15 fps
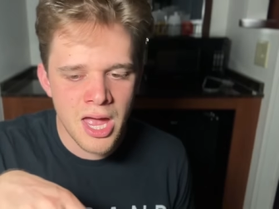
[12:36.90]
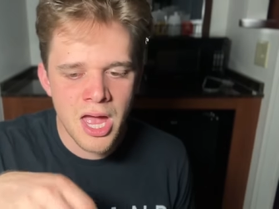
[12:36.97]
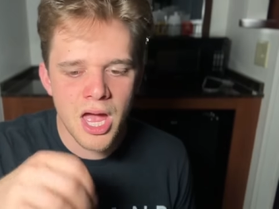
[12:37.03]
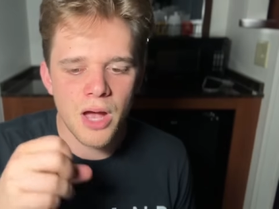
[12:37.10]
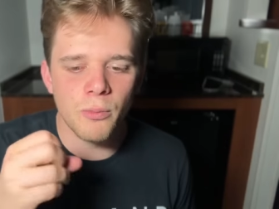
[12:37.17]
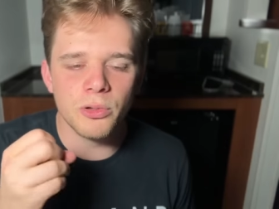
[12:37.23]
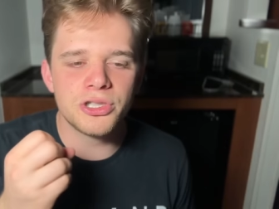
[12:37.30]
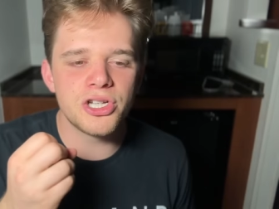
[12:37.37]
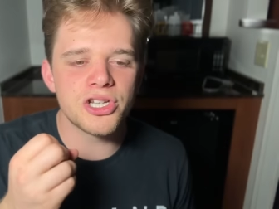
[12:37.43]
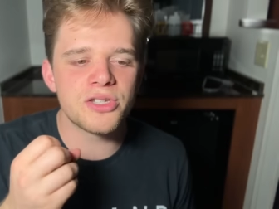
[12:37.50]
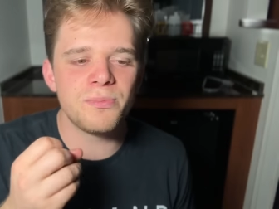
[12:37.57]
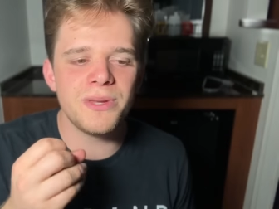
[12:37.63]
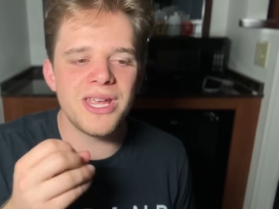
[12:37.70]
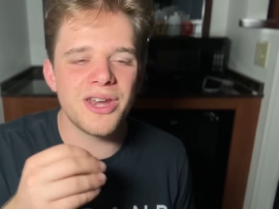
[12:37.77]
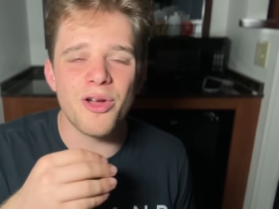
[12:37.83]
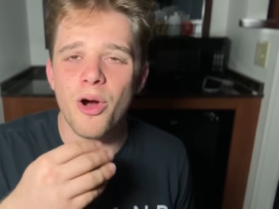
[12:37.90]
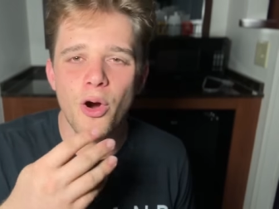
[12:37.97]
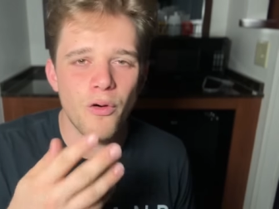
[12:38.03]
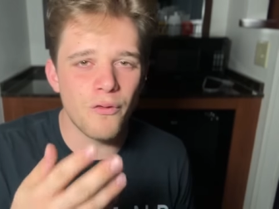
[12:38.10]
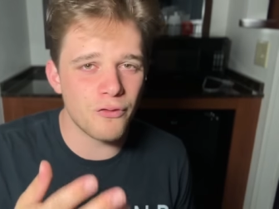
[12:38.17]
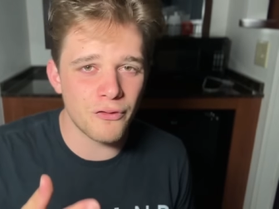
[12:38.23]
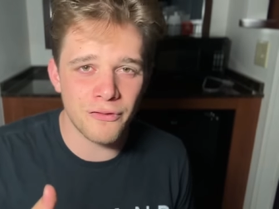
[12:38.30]
will just be an
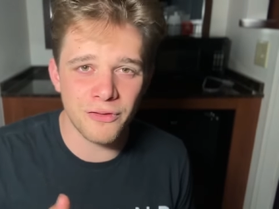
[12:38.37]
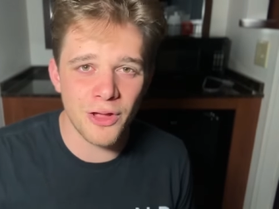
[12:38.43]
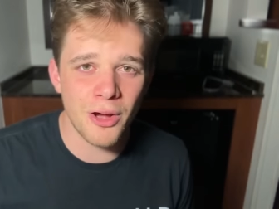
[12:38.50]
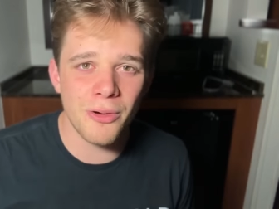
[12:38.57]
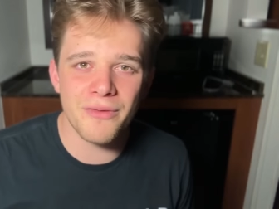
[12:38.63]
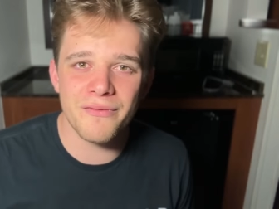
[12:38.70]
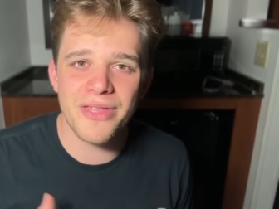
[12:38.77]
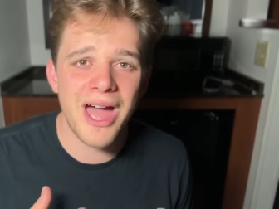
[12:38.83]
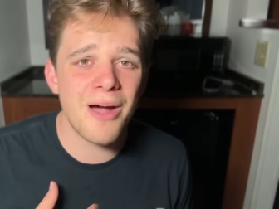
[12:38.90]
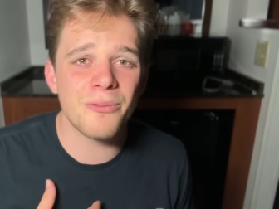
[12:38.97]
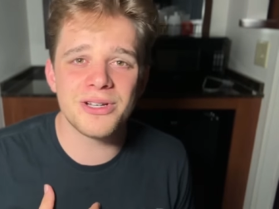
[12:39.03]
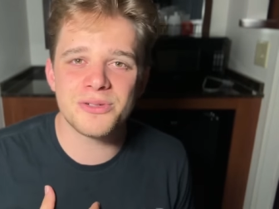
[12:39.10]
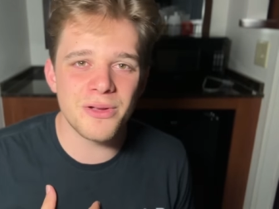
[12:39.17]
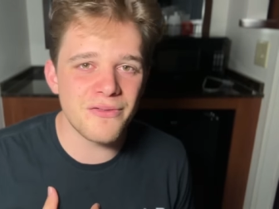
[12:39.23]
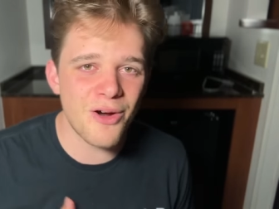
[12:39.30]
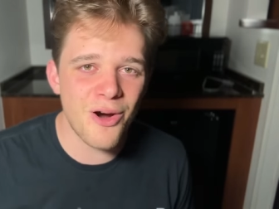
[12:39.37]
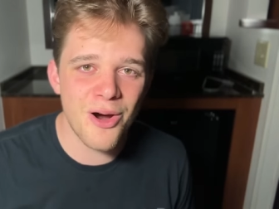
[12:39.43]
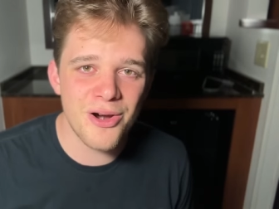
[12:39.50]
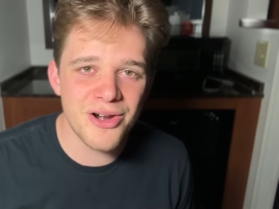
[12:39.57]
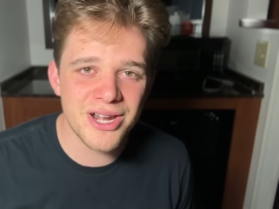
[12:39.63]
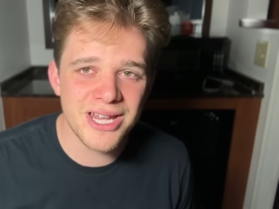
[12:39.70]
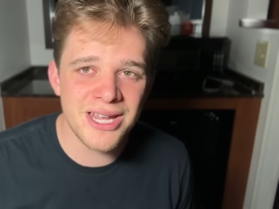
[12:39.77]
overflow of that which we've
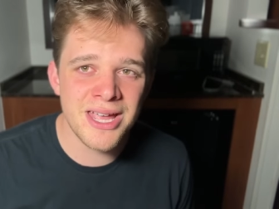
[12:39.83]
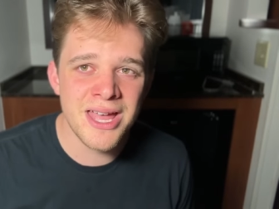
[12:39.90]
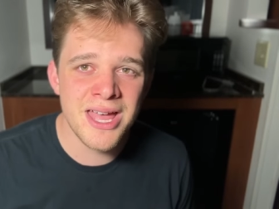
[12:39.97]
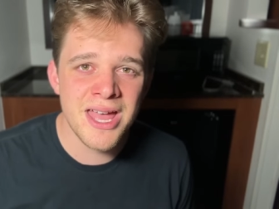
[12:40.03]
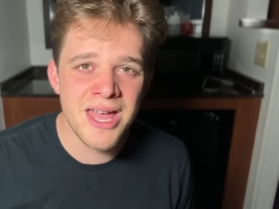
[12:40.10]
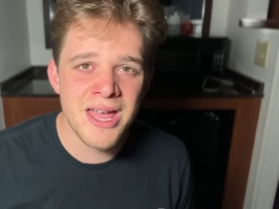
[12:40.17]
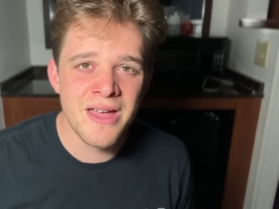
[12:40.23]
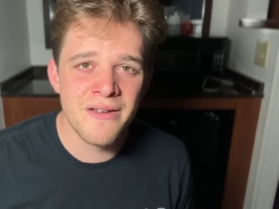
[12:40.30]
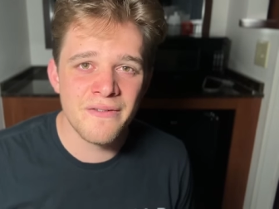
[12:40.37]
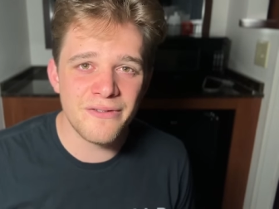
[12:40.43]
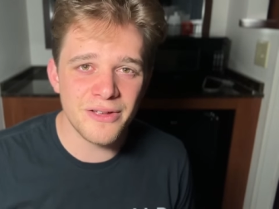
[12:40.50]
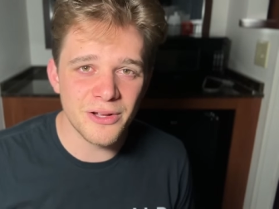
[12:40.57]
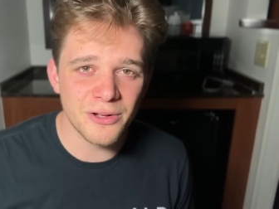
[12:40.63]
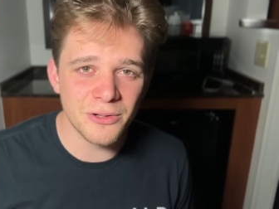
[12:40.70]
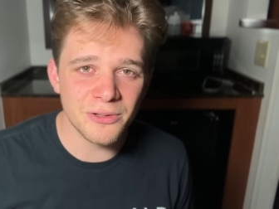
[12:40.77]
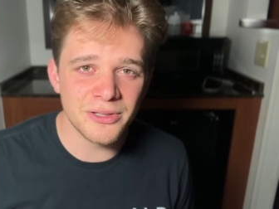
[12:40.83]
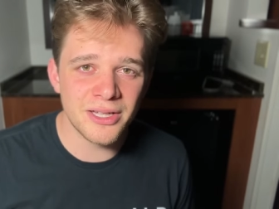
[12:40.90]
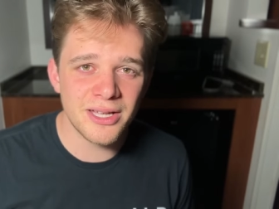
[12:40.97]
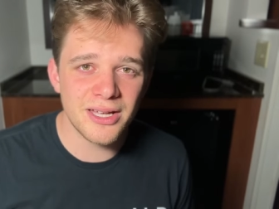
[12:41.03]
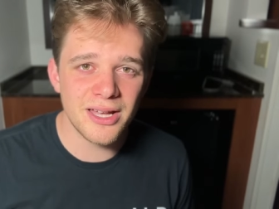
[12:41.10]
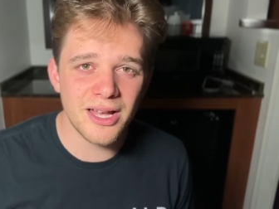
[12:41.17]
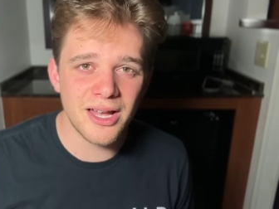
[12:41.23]
already filled
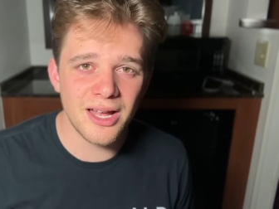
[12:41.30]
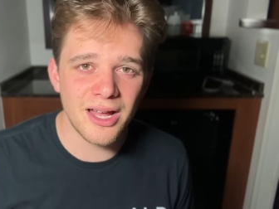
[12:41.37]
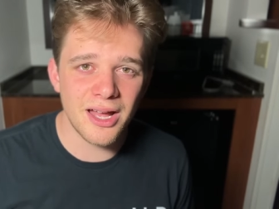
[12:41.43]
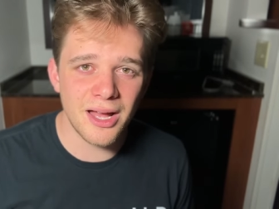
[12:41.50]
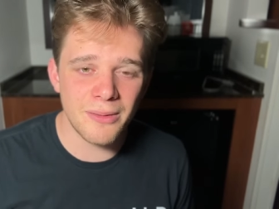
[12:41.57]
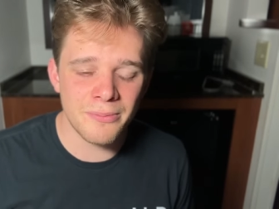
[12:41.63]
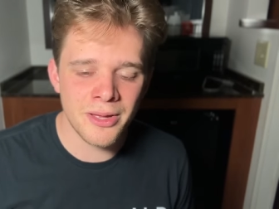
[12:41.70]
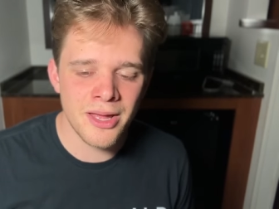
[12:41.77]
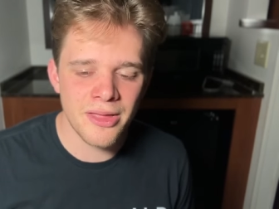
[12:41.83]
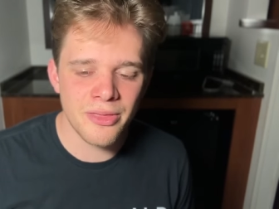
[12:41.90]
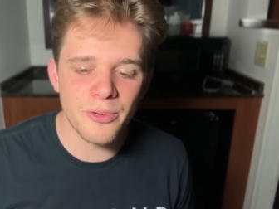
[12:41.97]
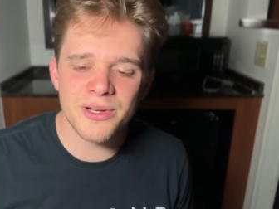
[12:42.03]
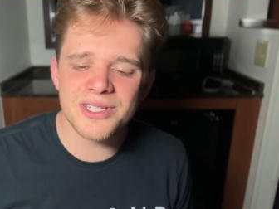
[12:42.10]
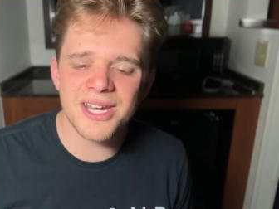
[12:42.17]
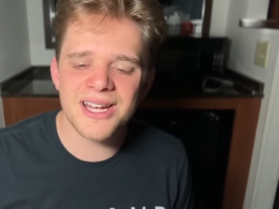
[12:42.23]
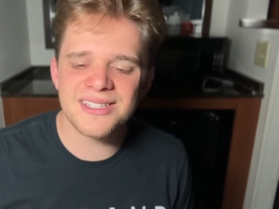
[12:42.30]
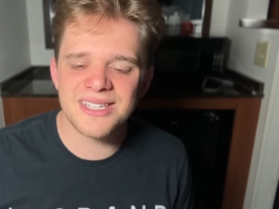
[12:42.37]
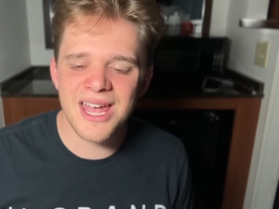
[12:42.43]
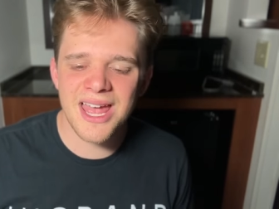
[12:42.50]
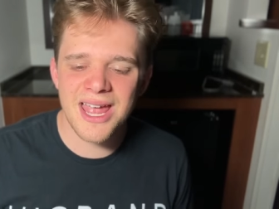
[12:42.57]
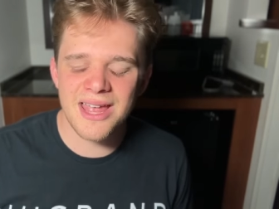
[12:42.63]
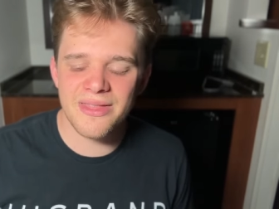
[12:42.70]
up. The reason I
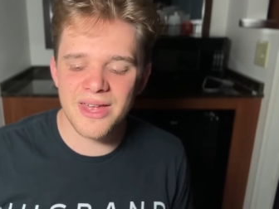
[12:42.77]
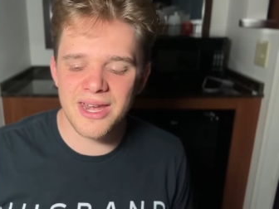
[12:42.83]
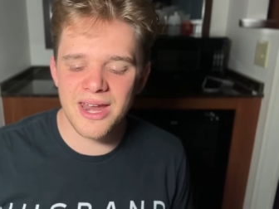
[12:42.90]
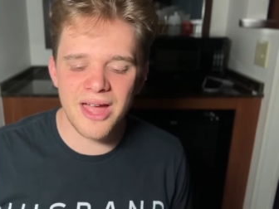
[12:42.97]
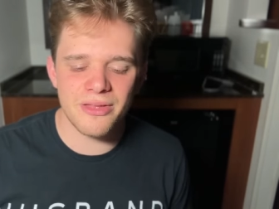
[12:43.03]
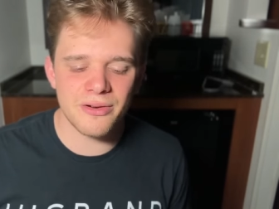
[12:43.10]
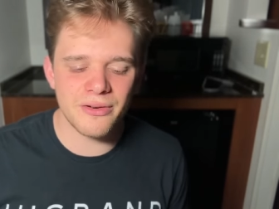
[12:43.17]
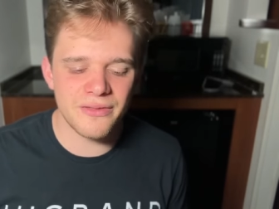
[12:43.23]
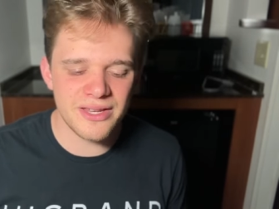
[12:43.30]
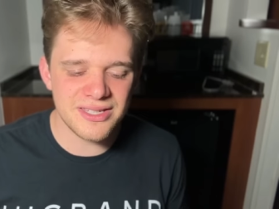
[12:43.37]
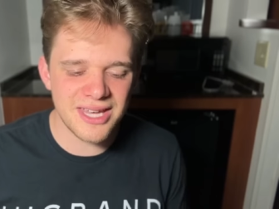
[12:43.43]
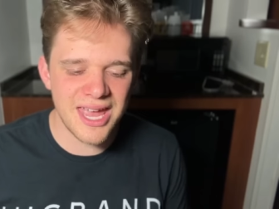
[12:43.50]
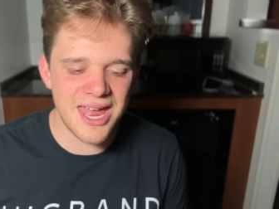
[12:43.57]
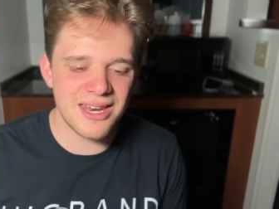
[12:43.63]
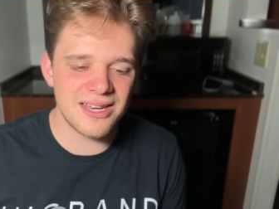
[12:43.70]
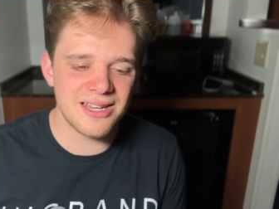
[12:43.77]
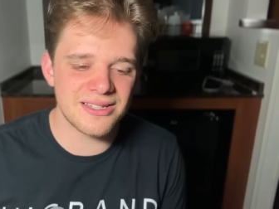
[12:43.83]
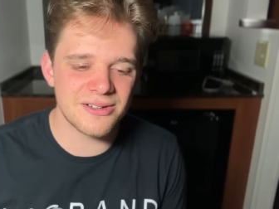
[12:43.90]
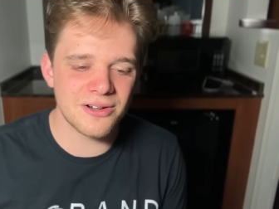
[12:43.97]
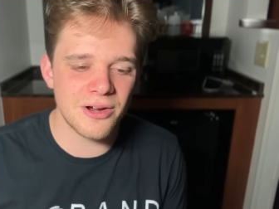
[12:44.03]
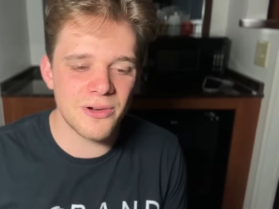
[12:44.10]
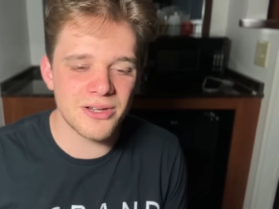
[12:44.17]
say that neither of these candidates
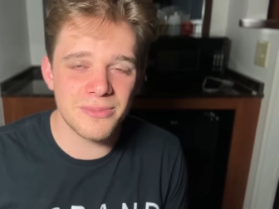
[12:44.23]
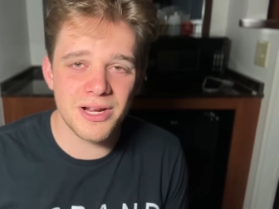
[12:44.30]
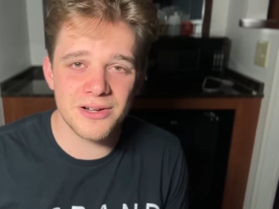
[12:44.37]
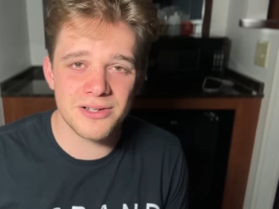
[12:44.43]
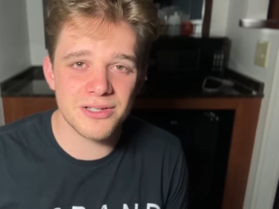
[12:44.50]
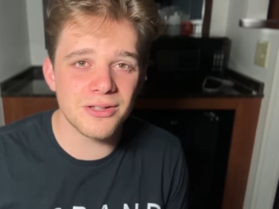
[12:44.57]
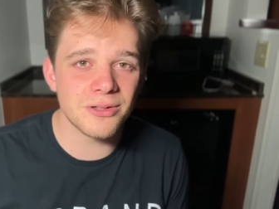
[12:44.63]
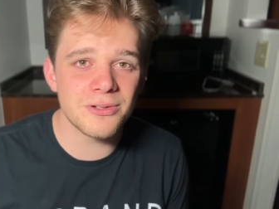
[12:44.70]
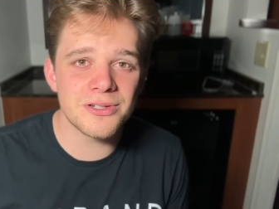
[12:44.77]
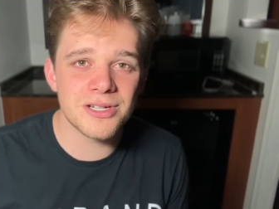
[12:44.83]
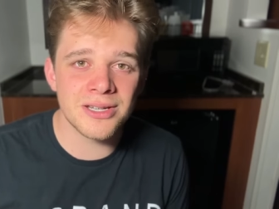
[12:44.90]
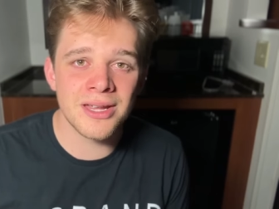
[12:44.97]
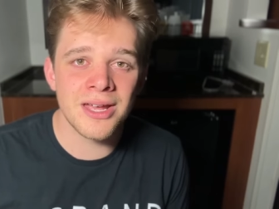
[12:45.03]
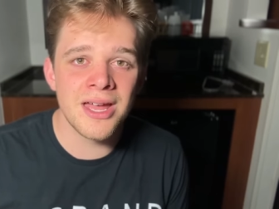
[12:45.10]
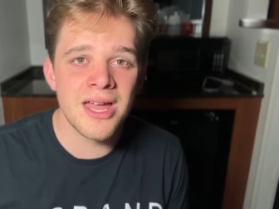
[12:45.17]
are going to be our solution